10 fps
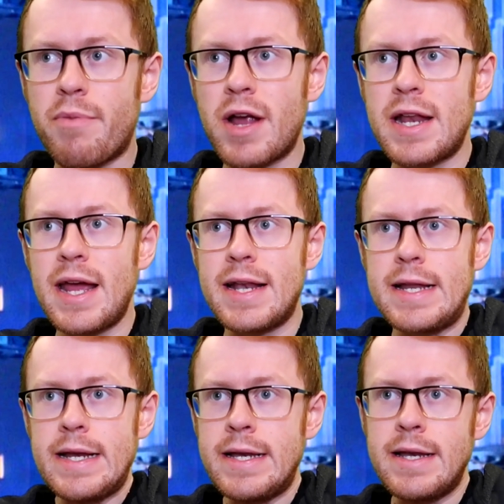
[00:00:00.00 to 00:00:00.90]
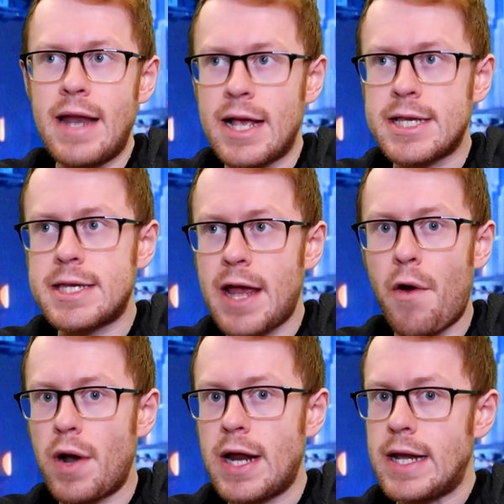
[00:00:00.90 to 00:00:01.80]
Brigadier didn't
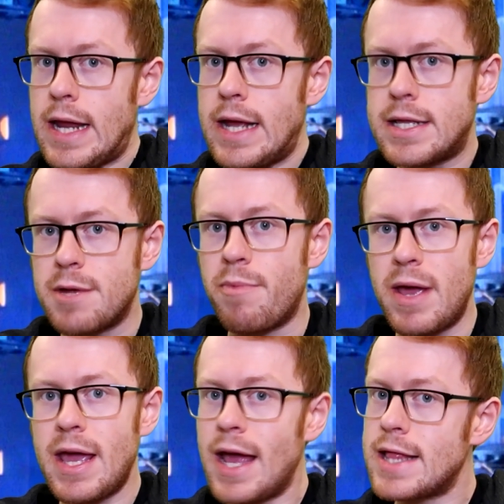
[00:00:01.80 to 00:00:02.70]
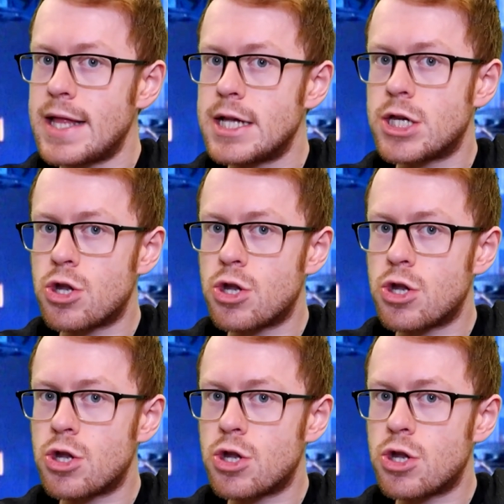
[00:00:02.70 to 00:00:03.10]
necessarily need to be in this